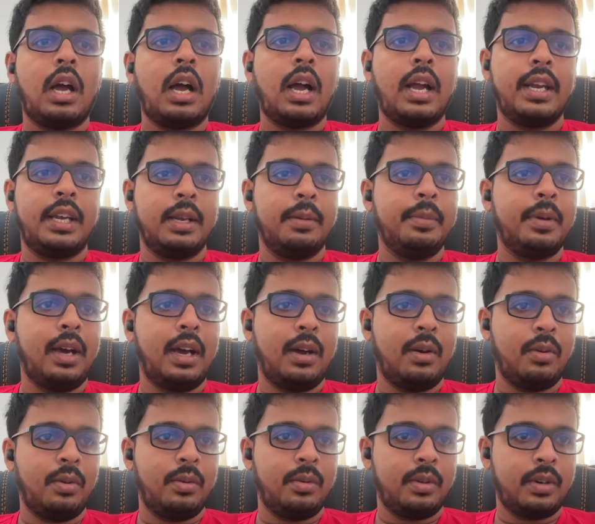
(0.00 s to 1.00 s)
item DAO,
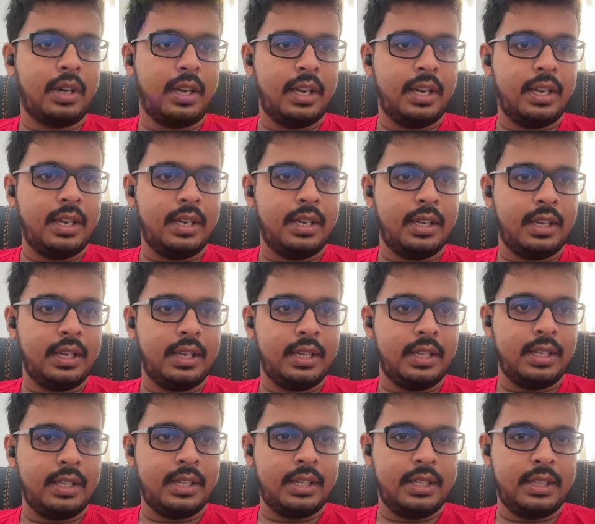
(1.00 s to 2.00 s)
right?
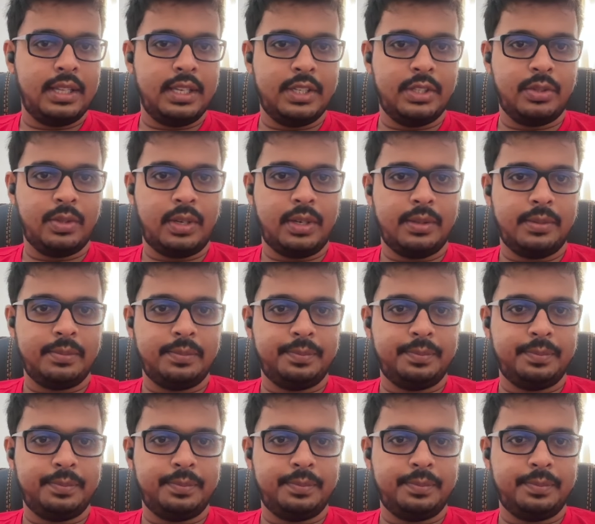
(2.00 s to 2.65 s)
In this one,